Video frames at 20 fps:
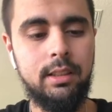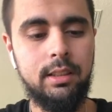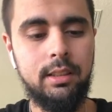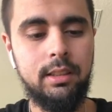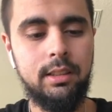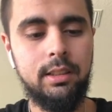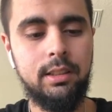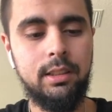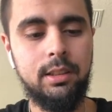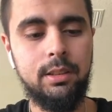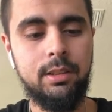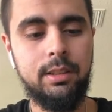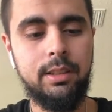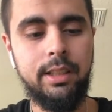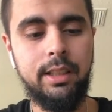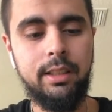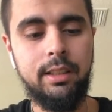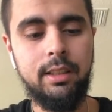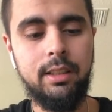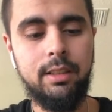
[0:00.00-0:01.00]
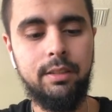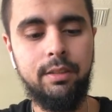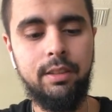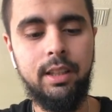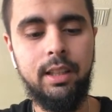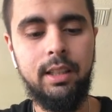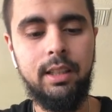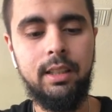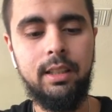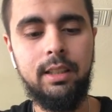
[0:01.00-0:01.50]
So take off
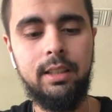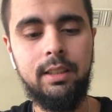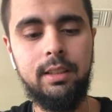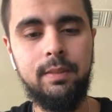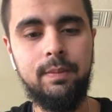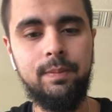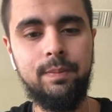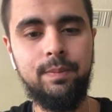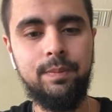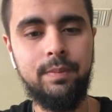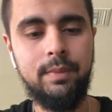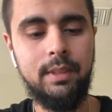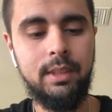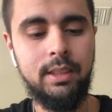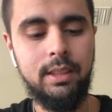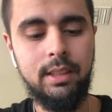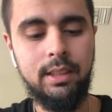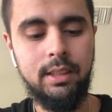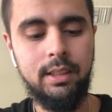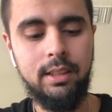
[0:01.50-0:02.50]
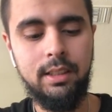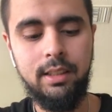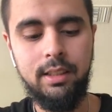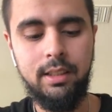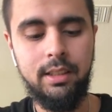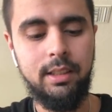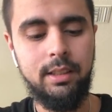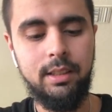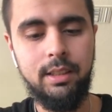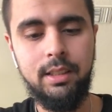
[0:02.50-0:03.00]
that.
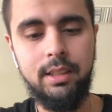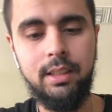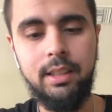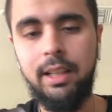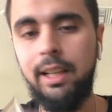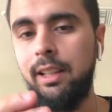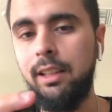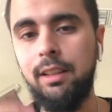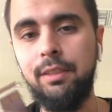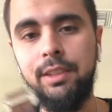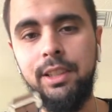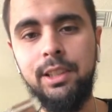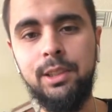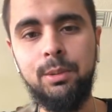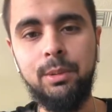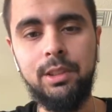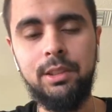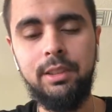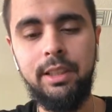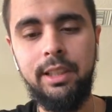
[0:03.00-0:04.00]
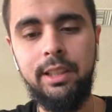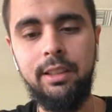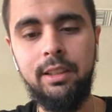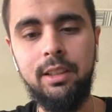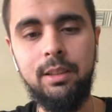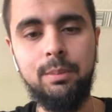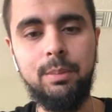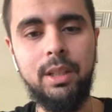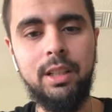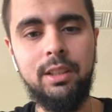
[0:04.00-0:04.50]
I love these ones right here.
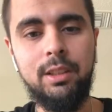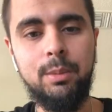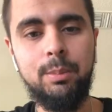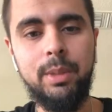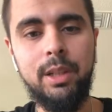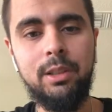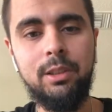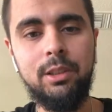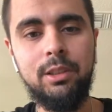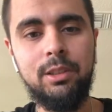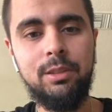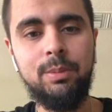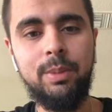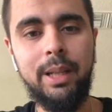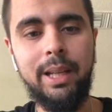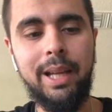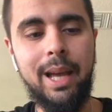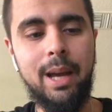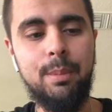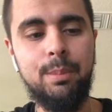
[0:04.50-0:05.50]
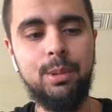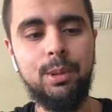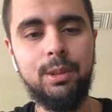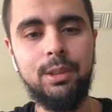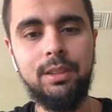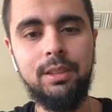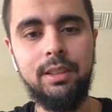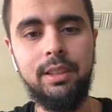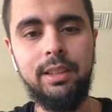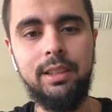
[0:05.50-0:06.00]
The Modern Buckles by
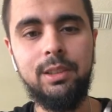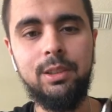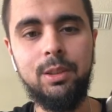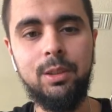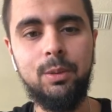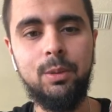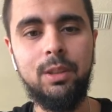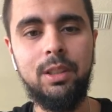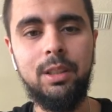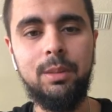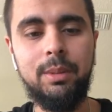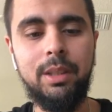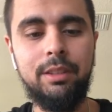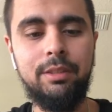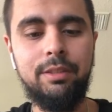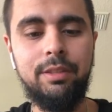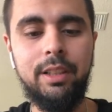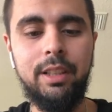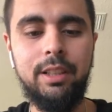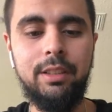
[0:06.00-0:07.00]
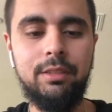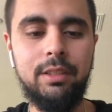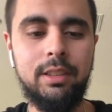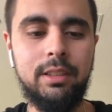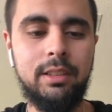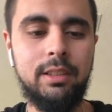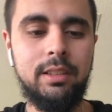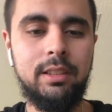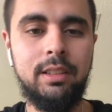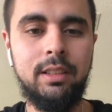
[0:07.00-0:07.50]
Apple. These are one of my
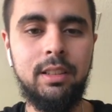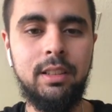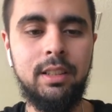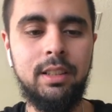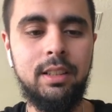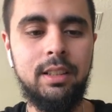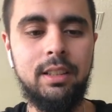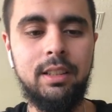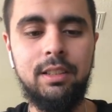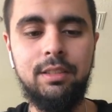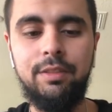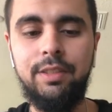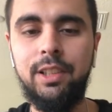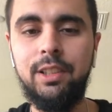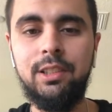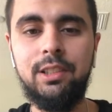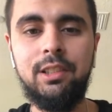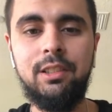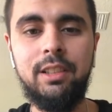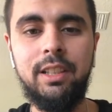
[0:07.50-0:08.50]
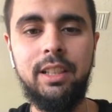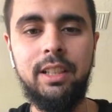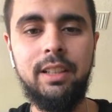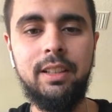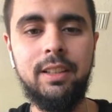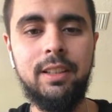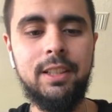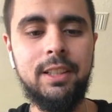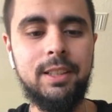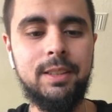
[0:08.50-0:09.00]
favorites. Feels great.
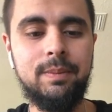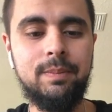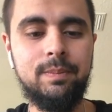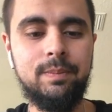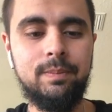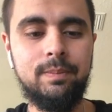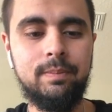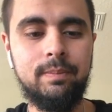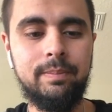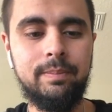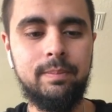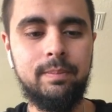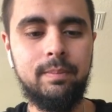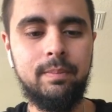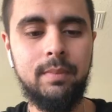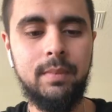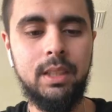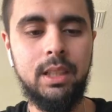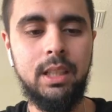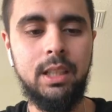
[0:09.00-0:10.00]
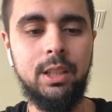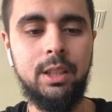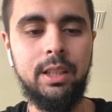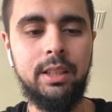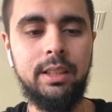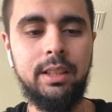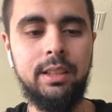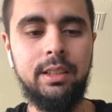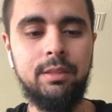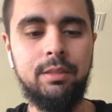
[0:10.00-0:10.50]
I
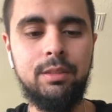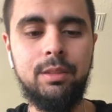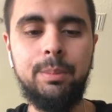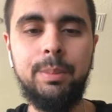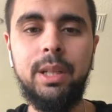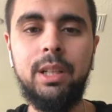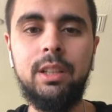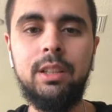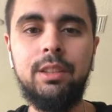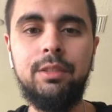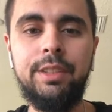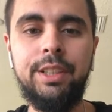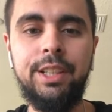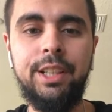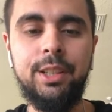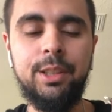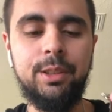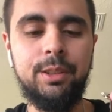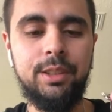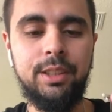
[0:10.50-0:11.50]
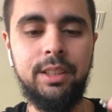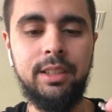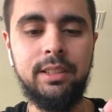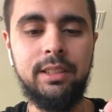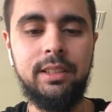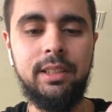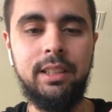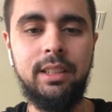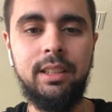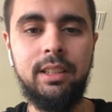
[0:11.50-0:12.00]
think even in my other video, you can
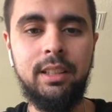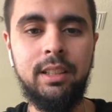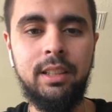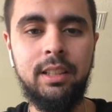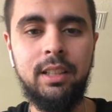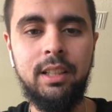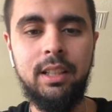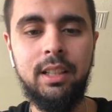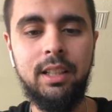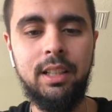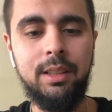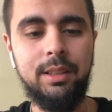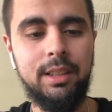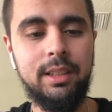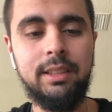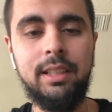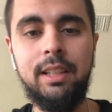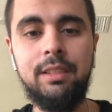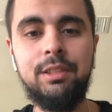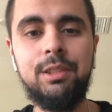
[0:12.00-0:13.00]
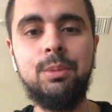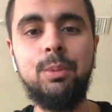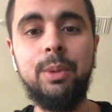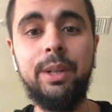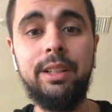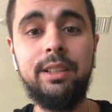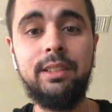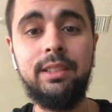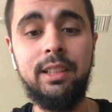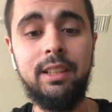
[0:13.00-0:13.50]
see it does have some
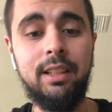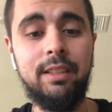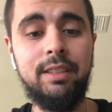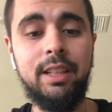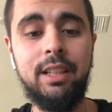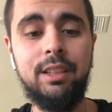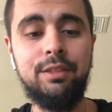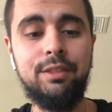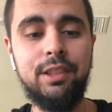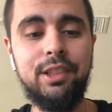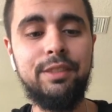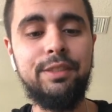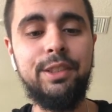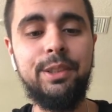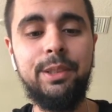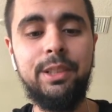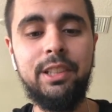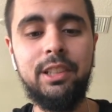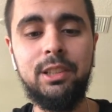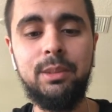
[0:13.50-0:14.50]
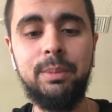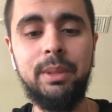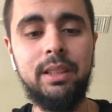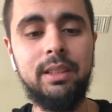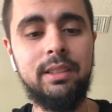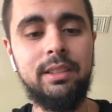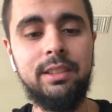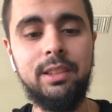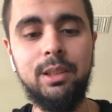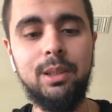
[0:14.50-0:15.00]
wear and tear. I've had it for a few years, but
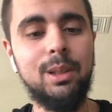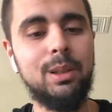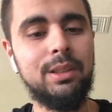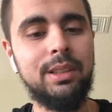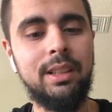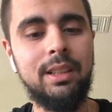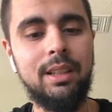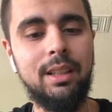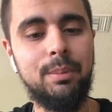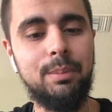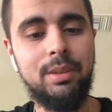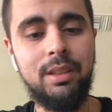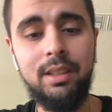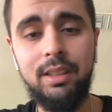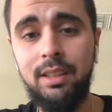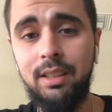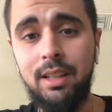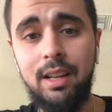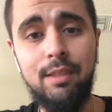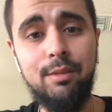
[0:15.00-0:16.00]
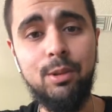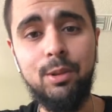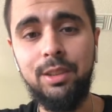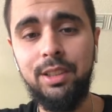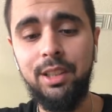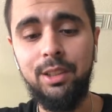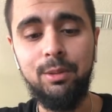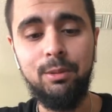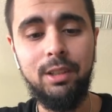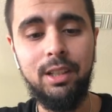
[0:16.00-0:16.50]
it's still holding up. I've
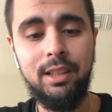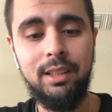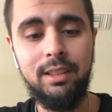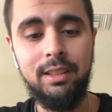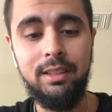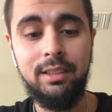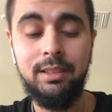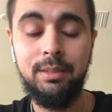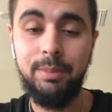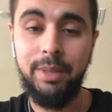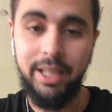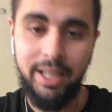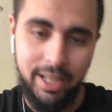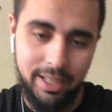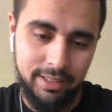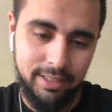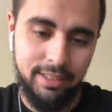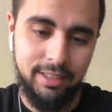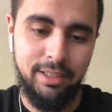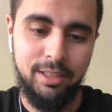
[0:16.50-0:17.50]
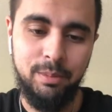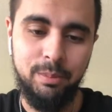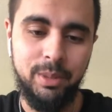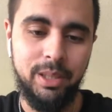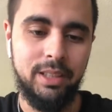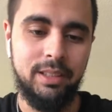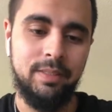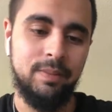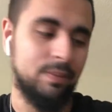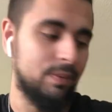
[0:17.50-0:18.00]
worn it in water by accident,
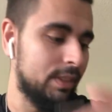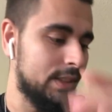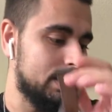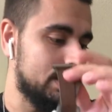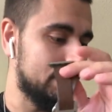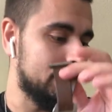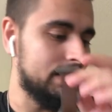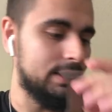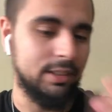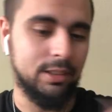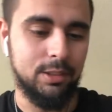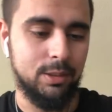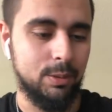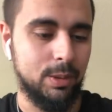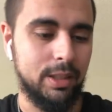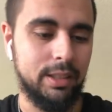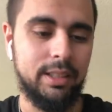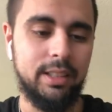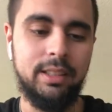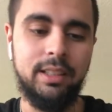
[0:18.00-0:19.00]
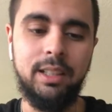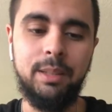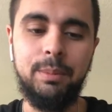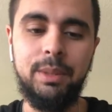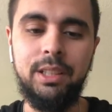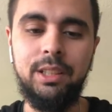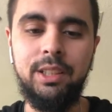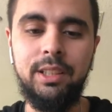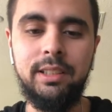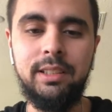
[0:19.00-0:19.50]
but still working. I
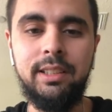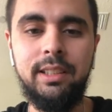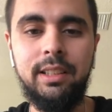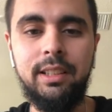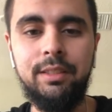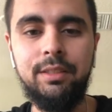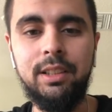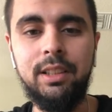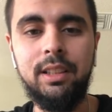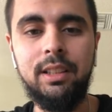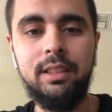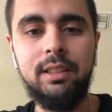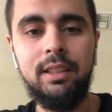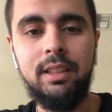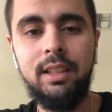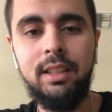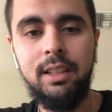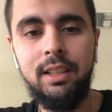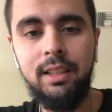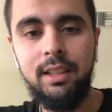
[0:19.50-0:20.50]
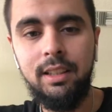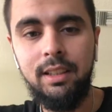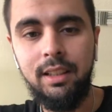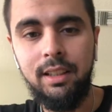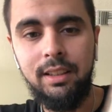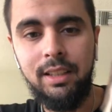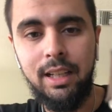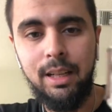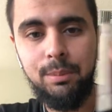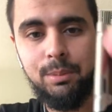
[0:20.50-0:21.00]
mean, you can see even the
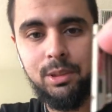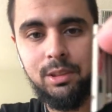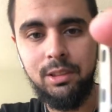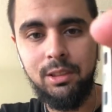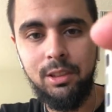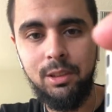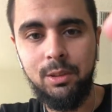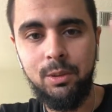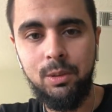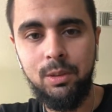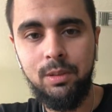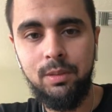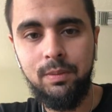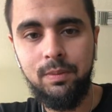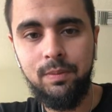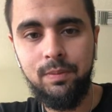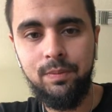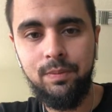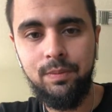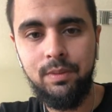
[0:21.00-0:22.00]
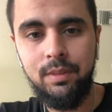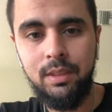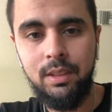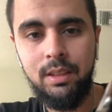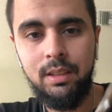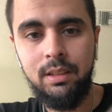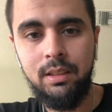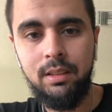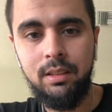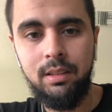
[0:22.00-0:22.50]
adapters look,
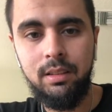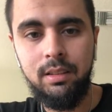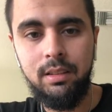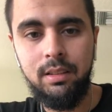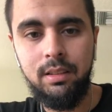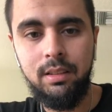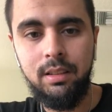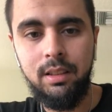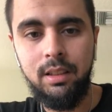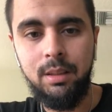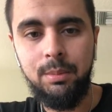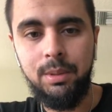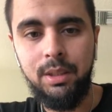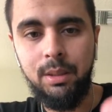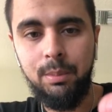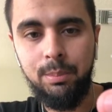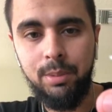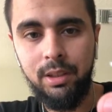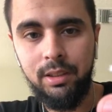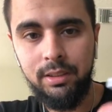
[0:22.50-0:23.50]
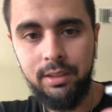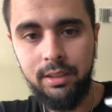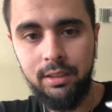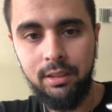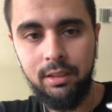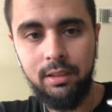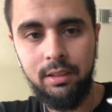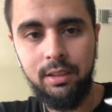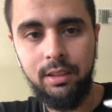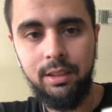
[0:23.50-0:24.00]
in person,
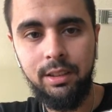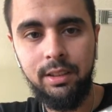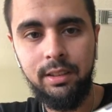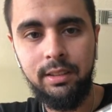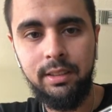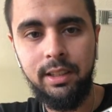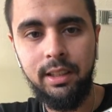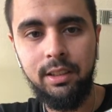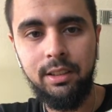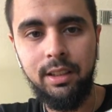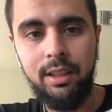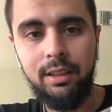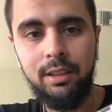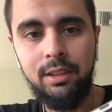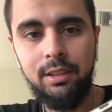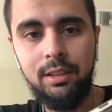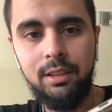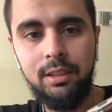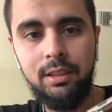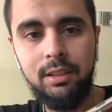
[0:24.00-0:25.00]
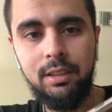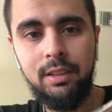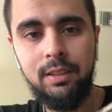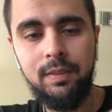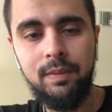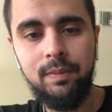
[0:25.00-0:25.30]
you can tell that they're a